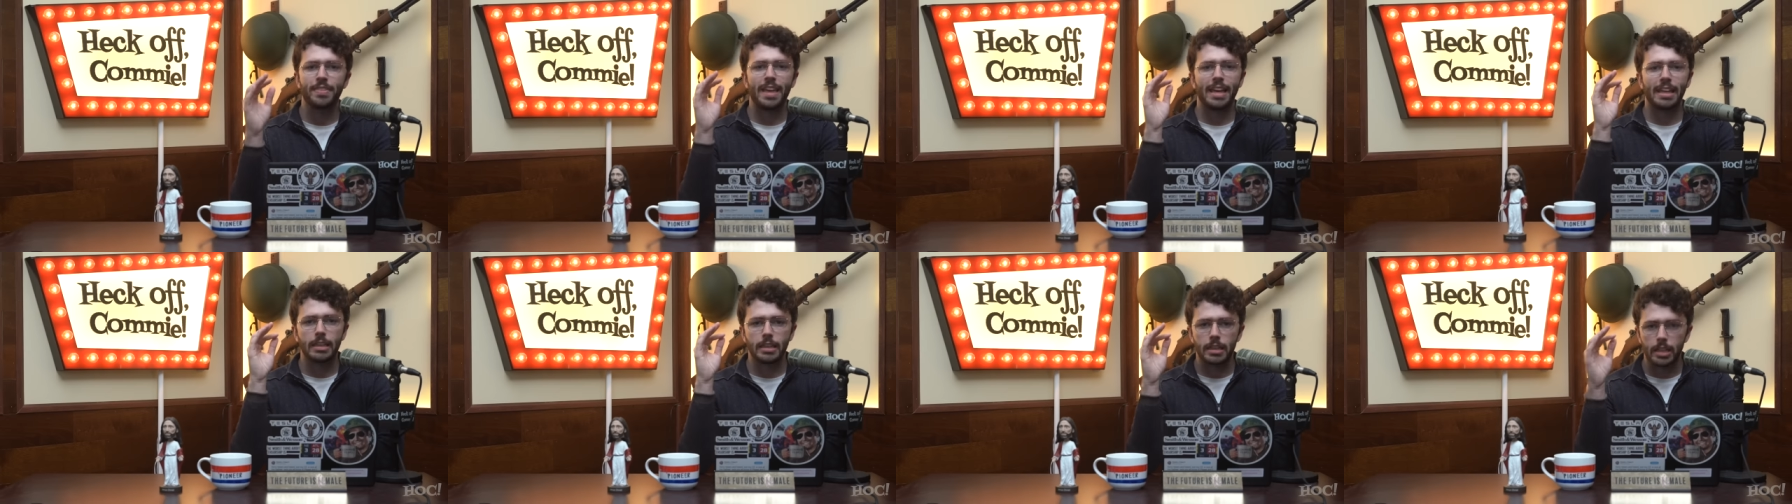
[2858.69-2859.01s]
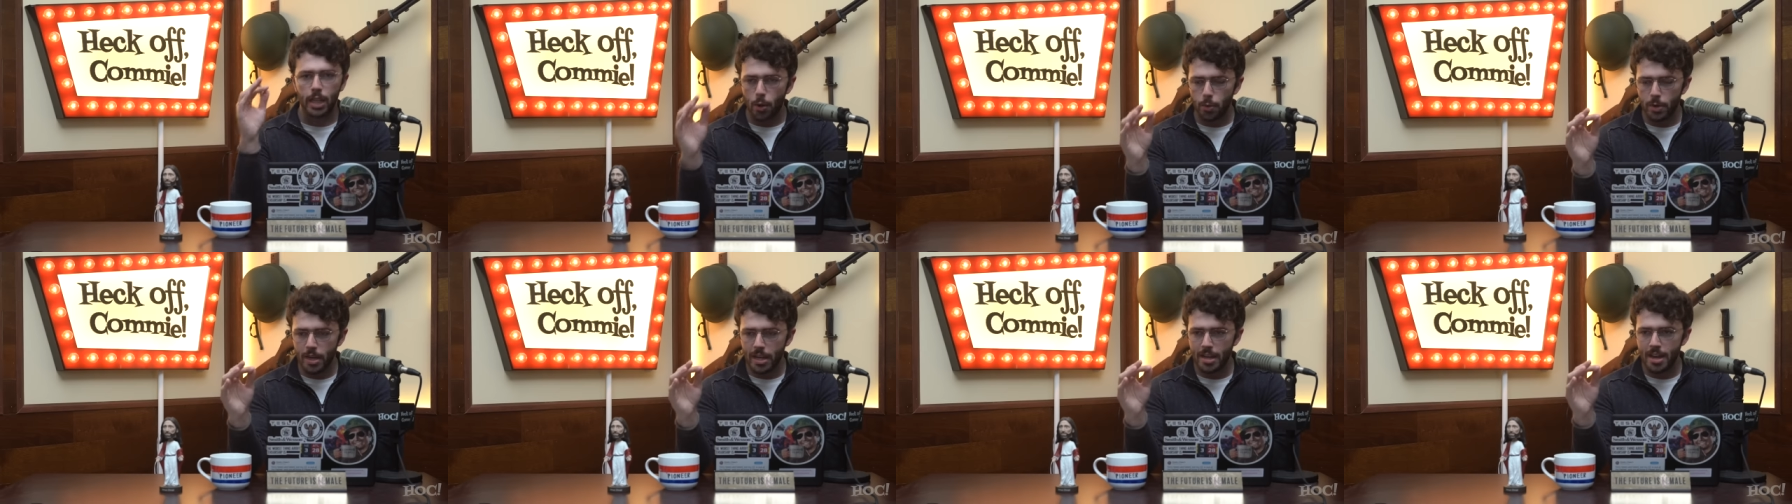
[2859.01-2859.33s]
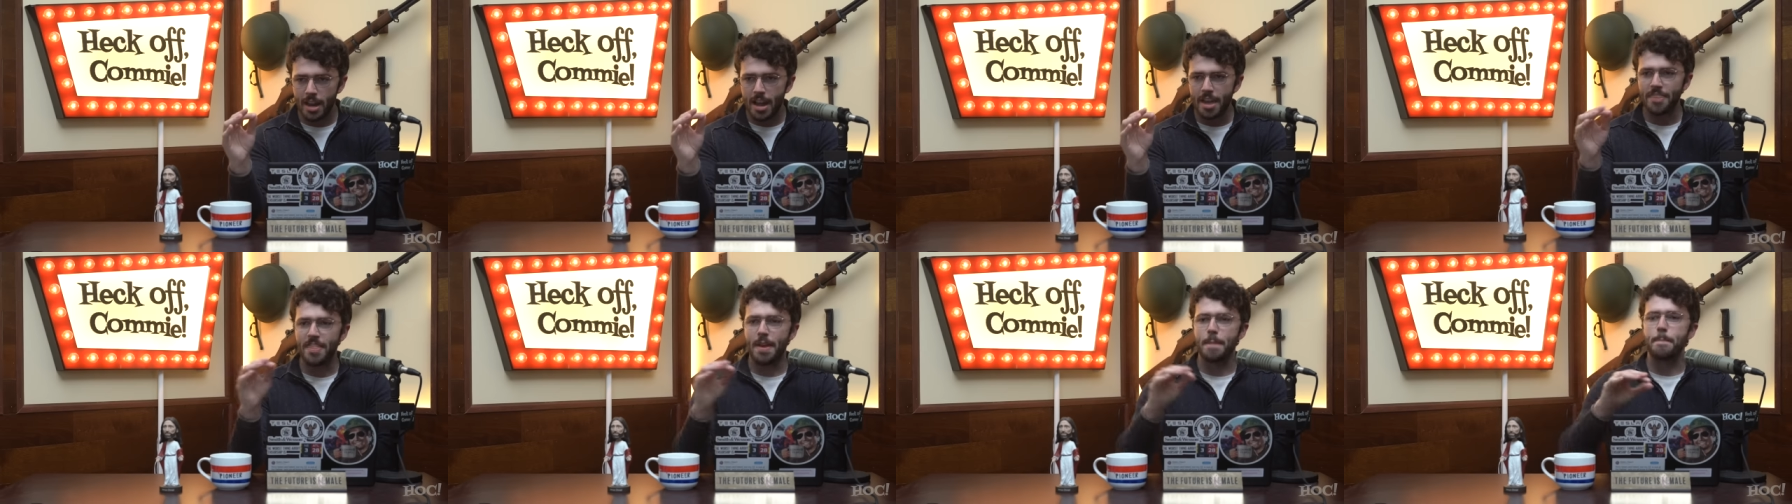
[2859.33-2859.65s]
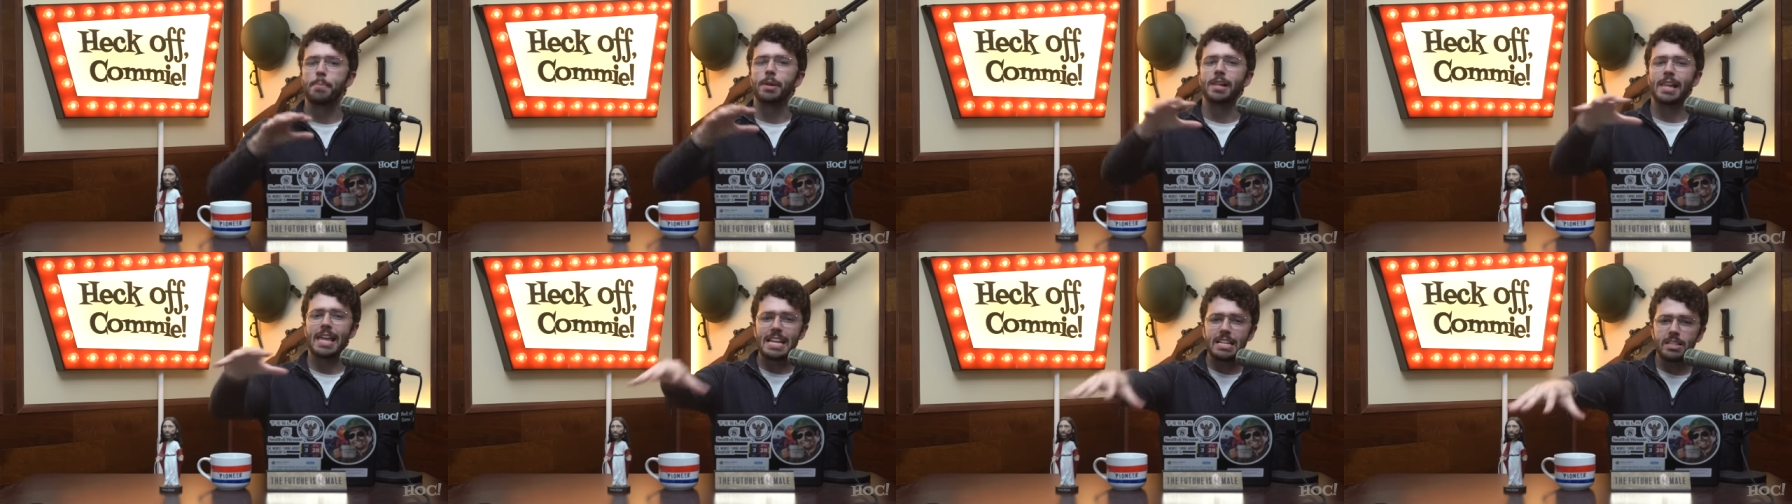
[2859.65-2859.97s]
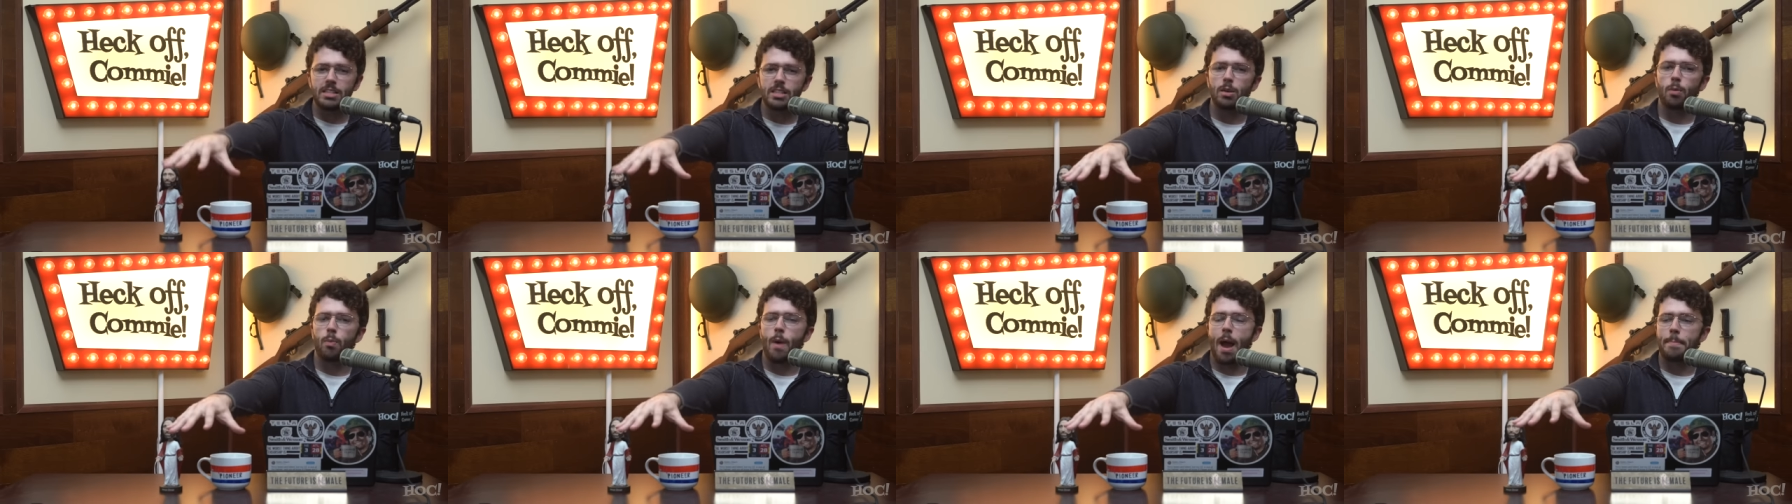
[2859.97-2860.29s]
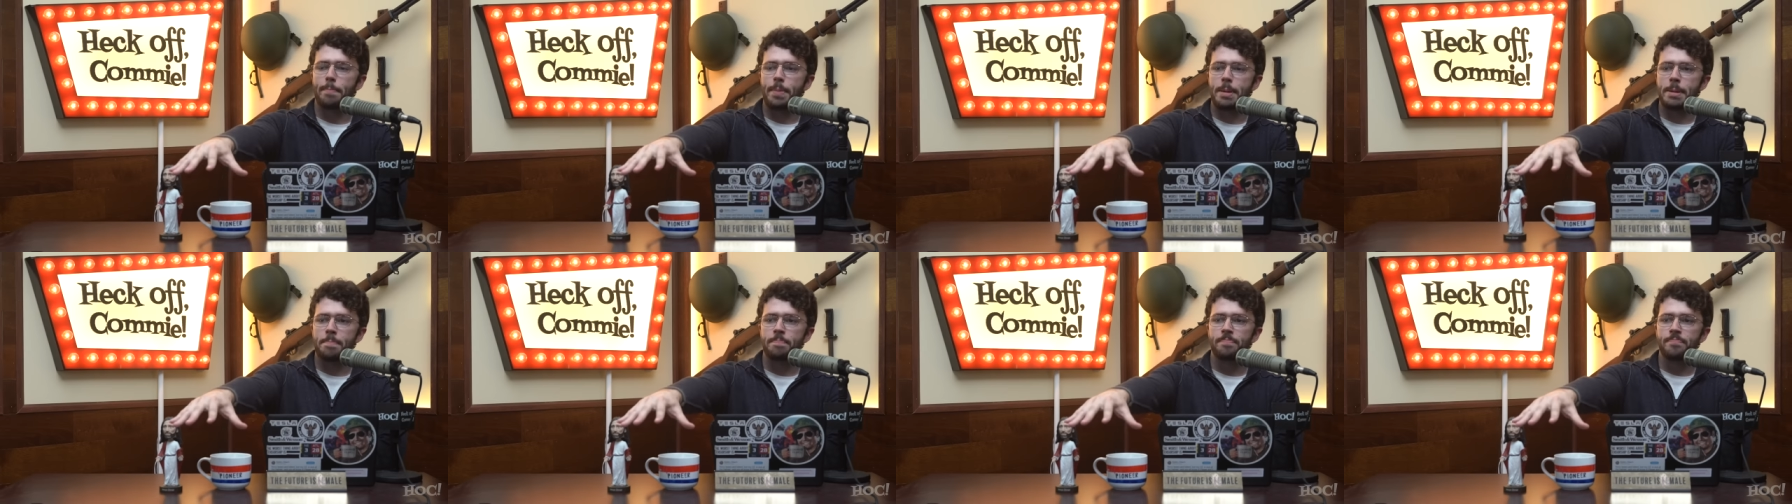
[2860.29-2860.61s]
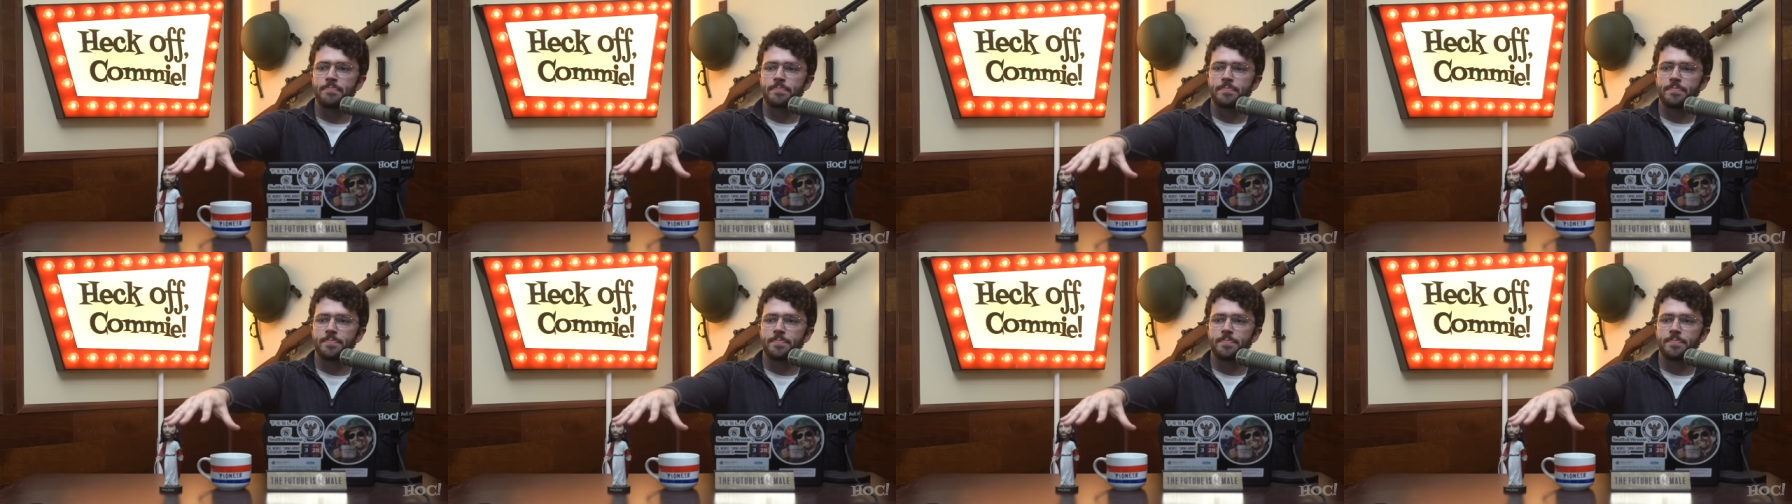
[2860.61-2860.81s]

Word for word: they load it, they place the weapon,